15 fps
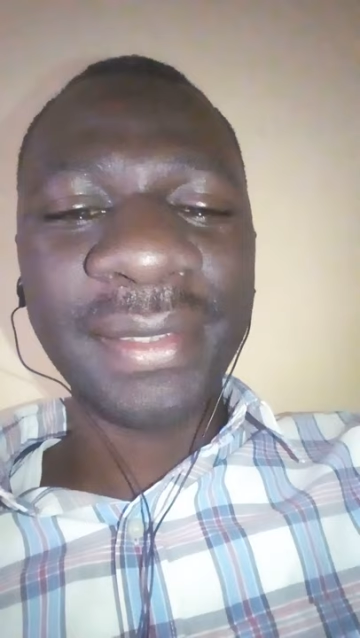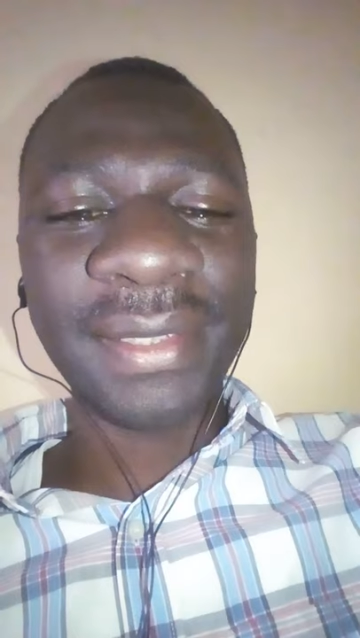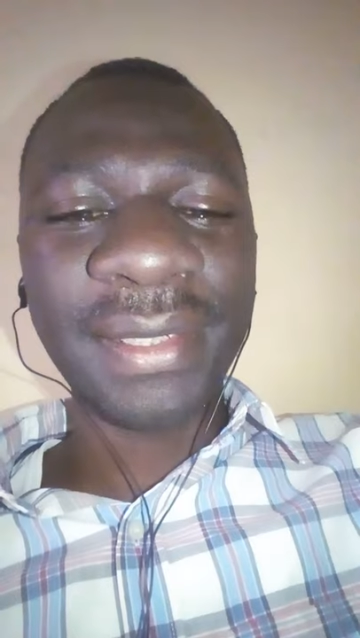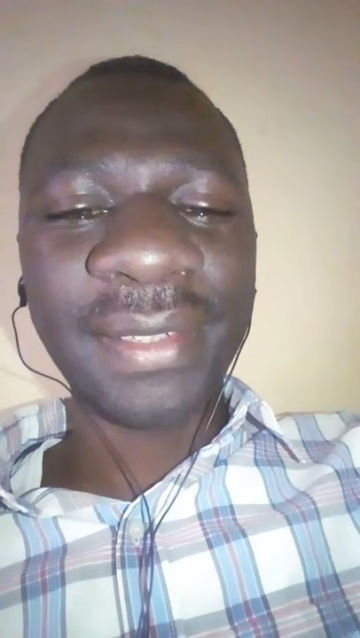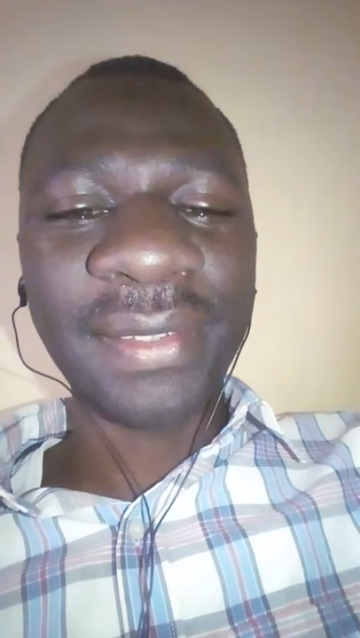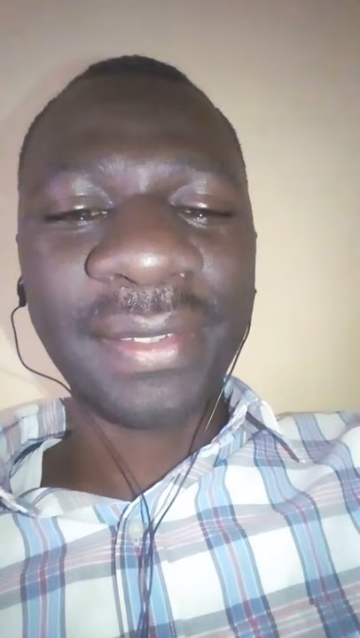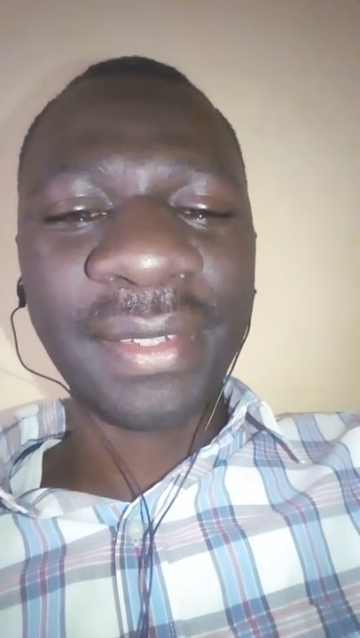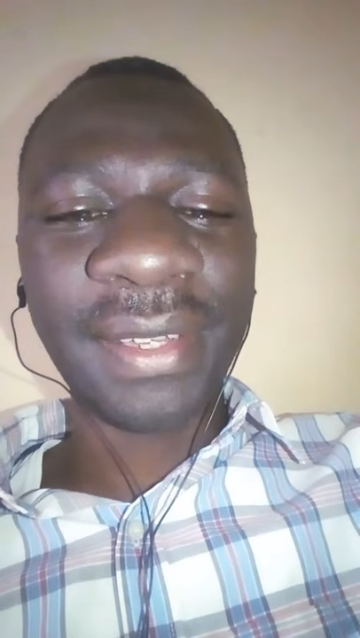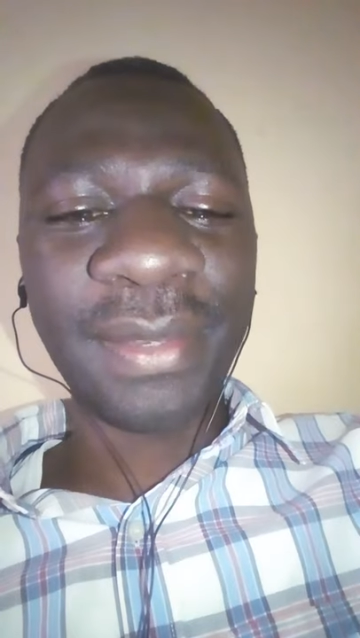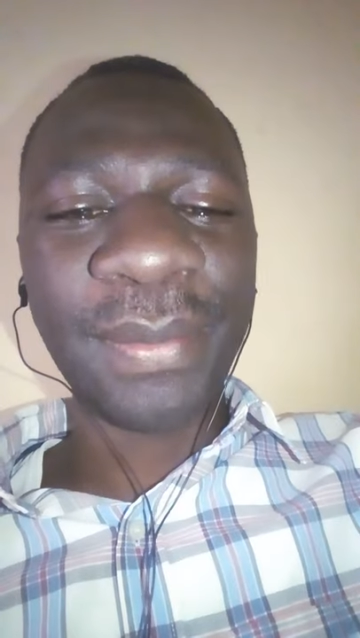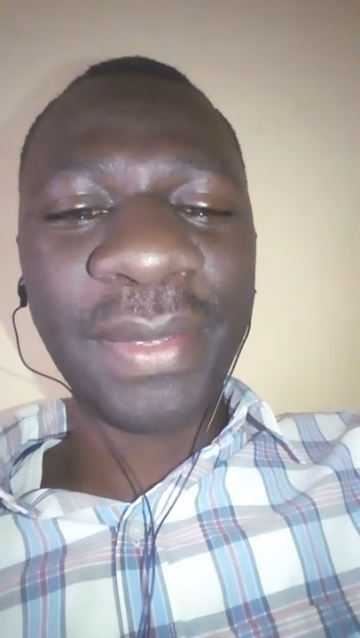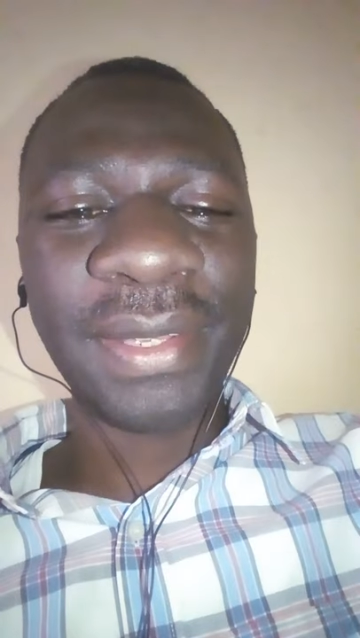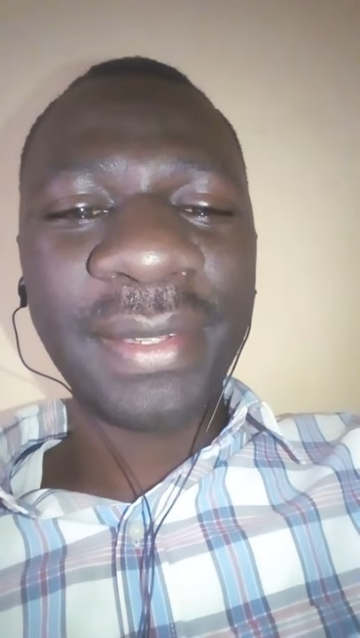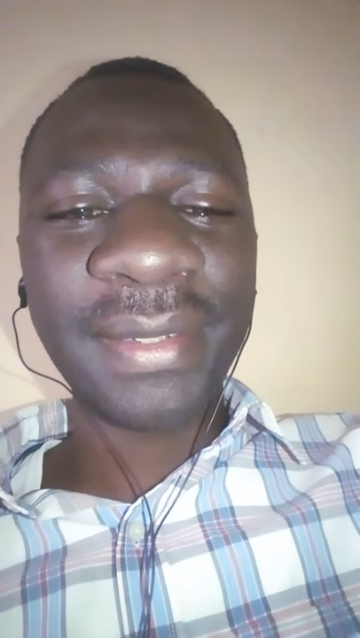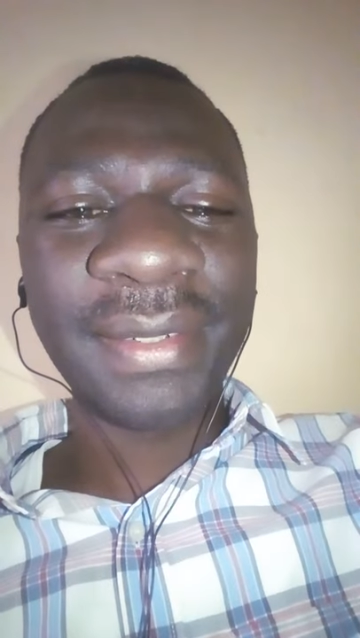that is
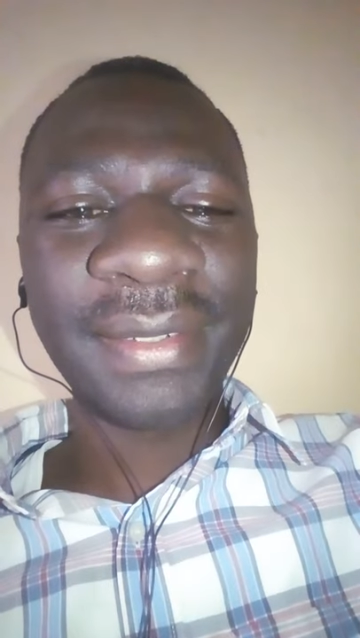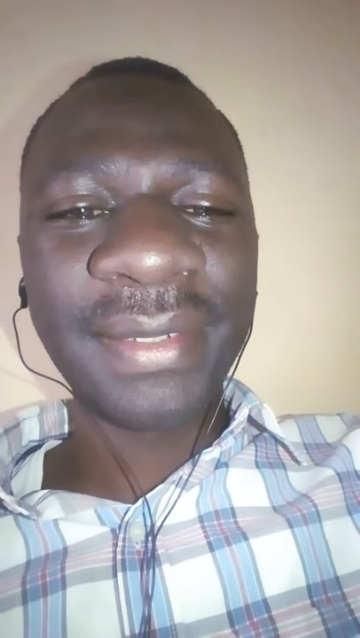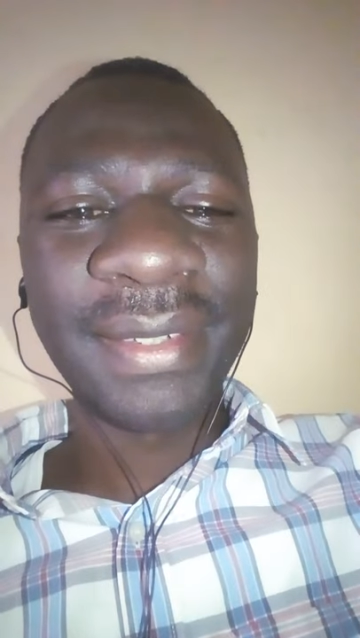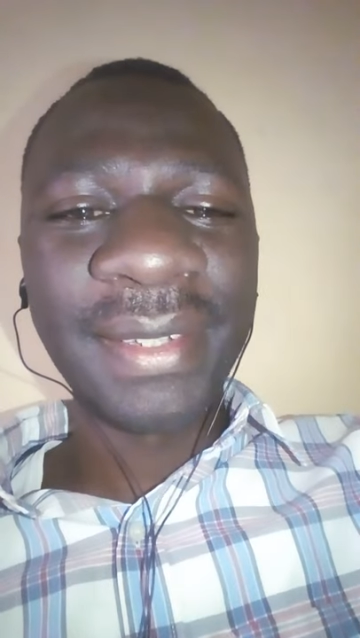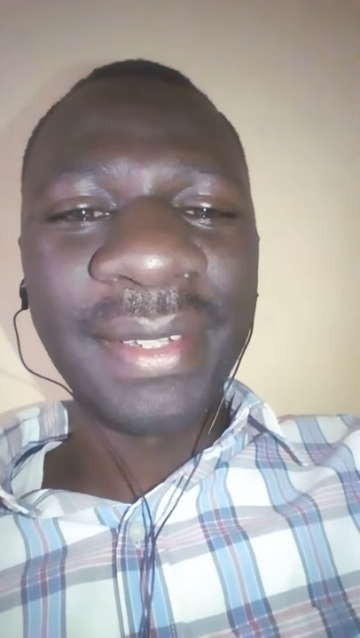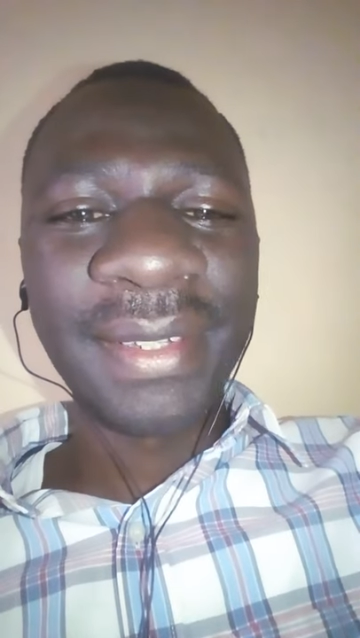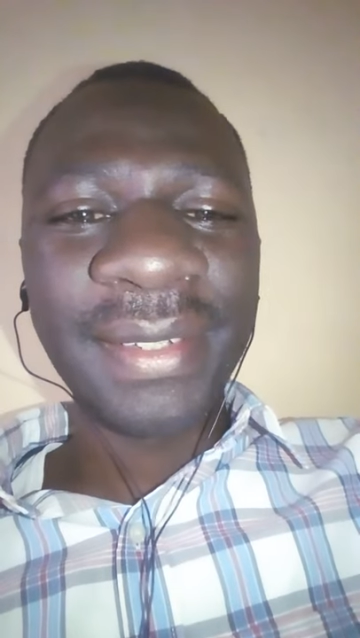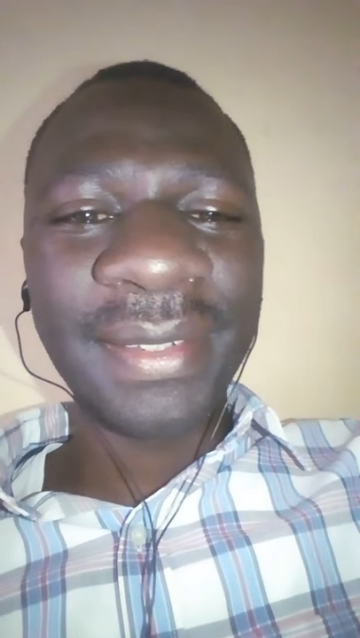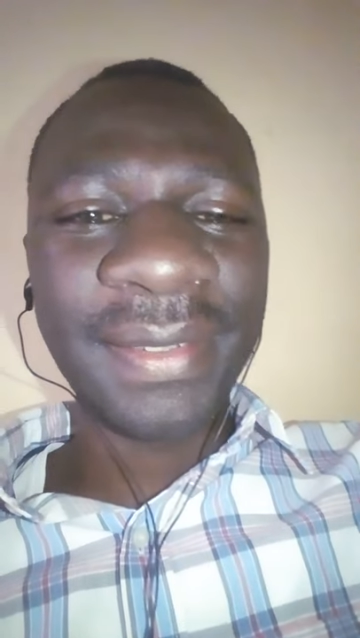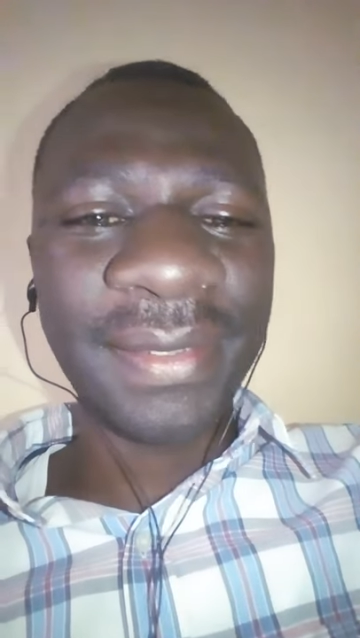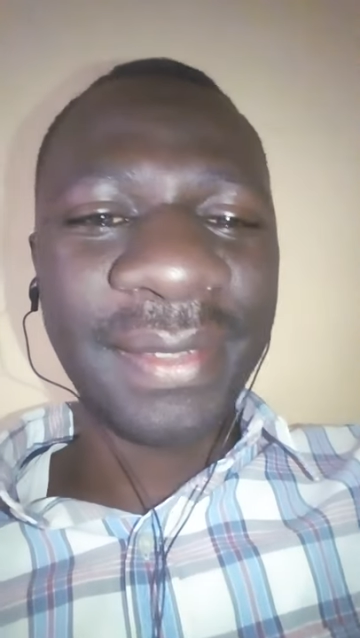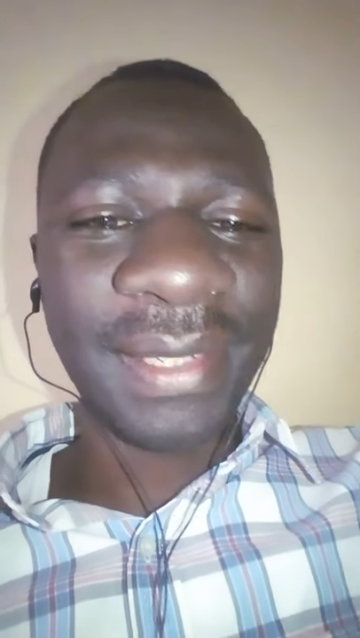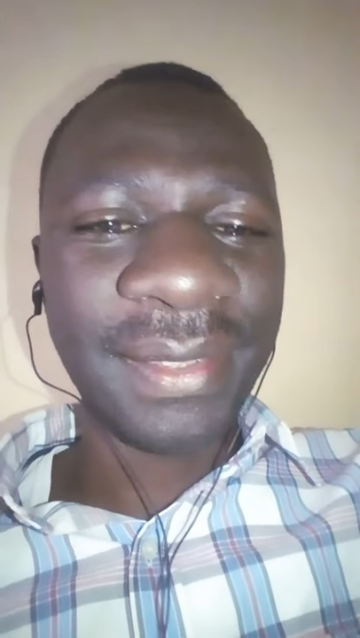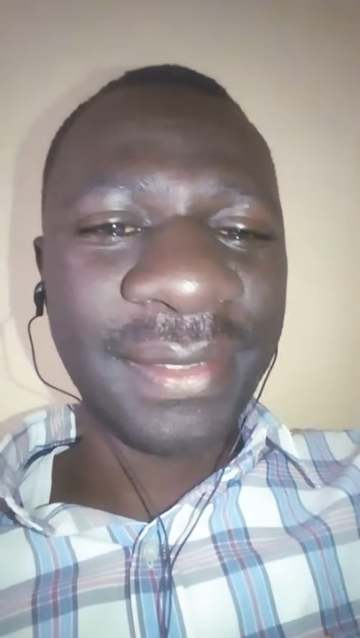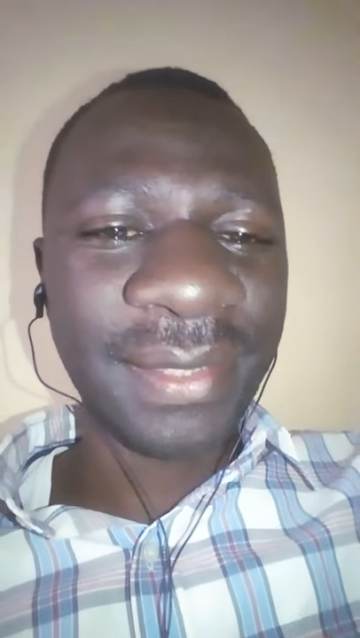coming
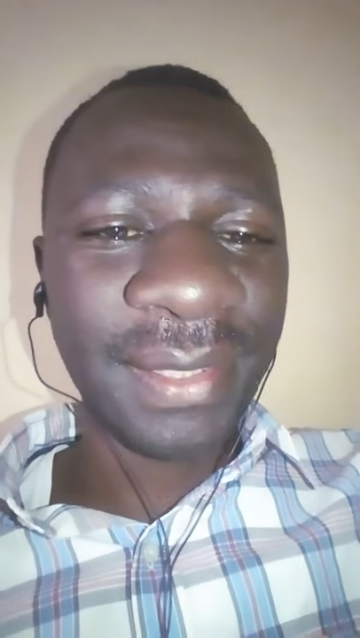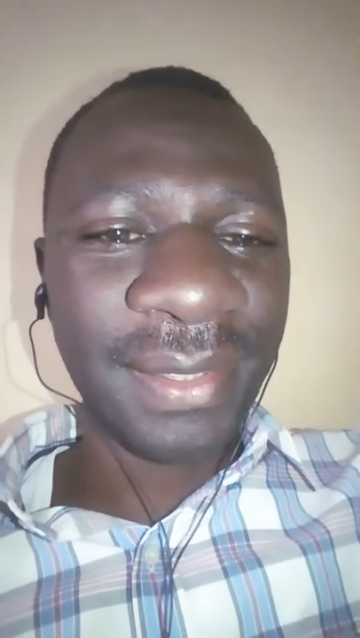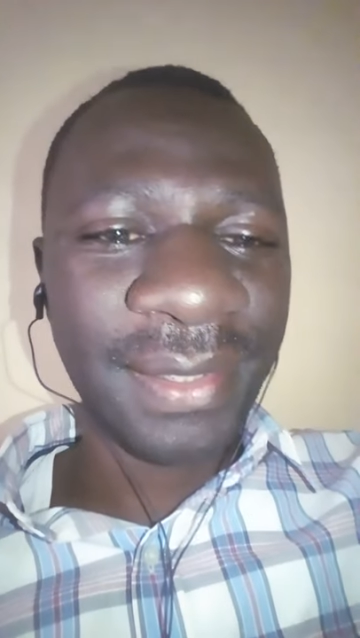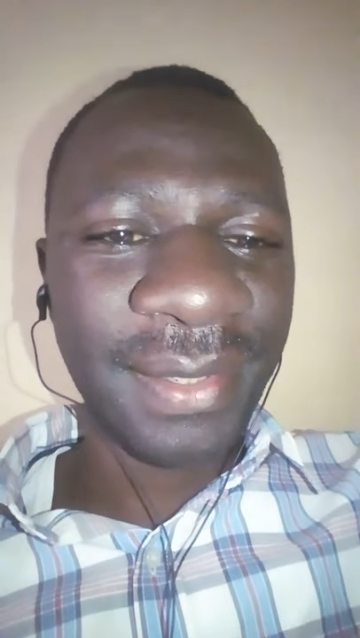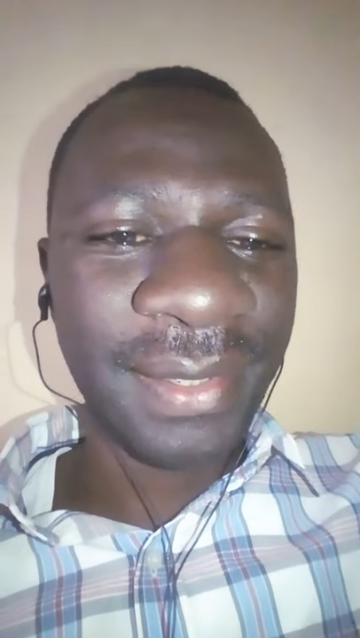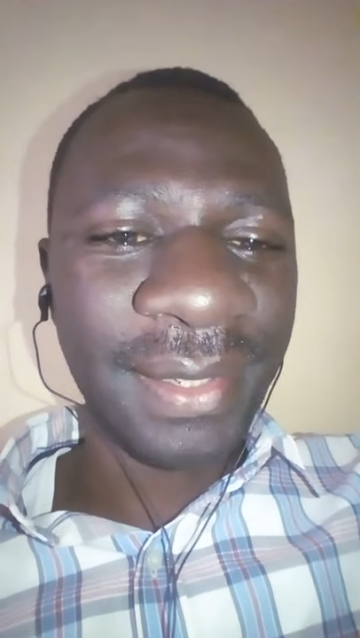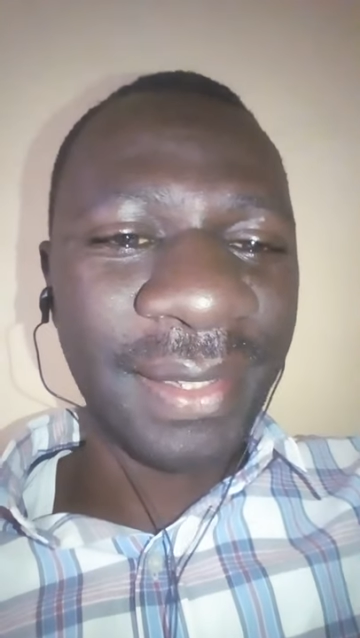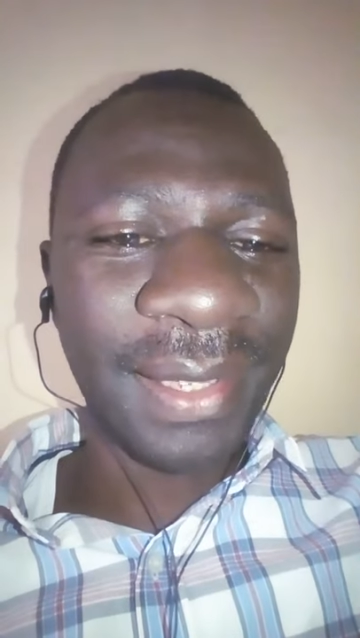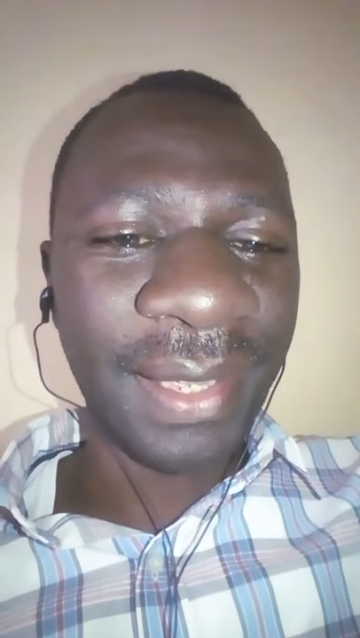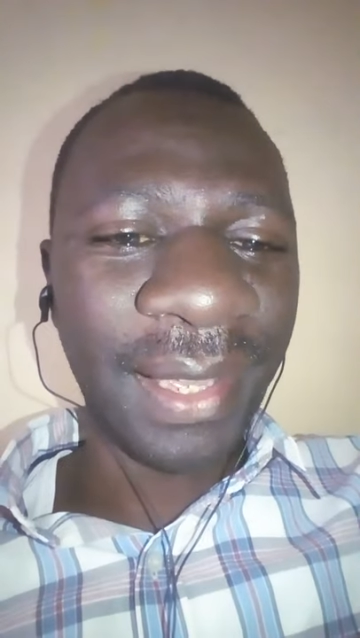that uh,